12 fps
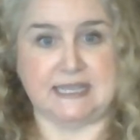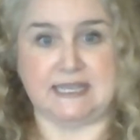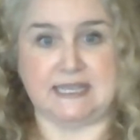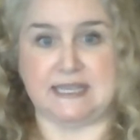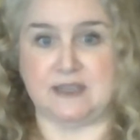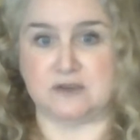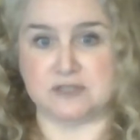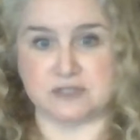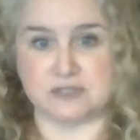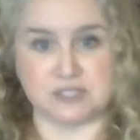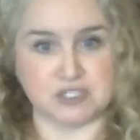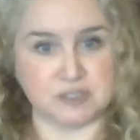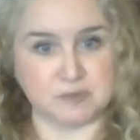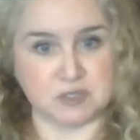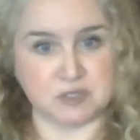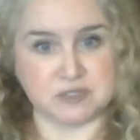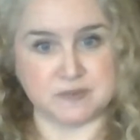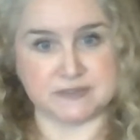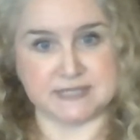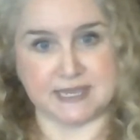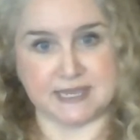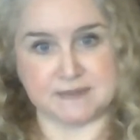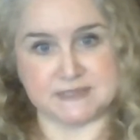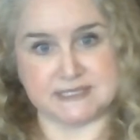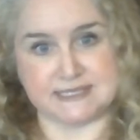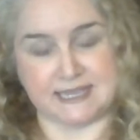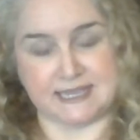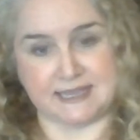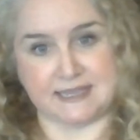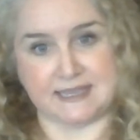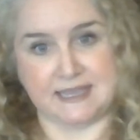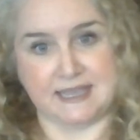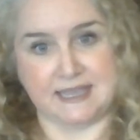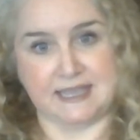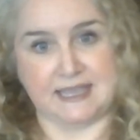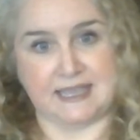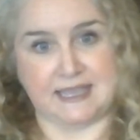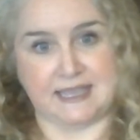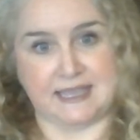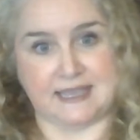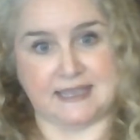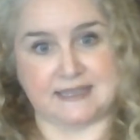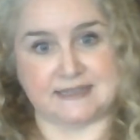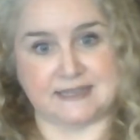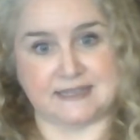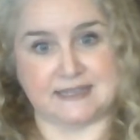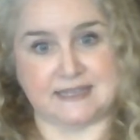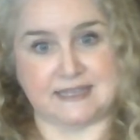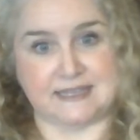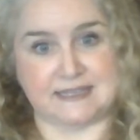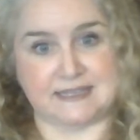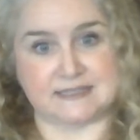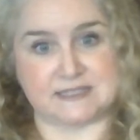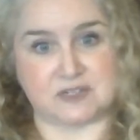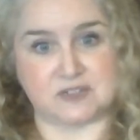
He goes to the gym multiple times a day, and he starts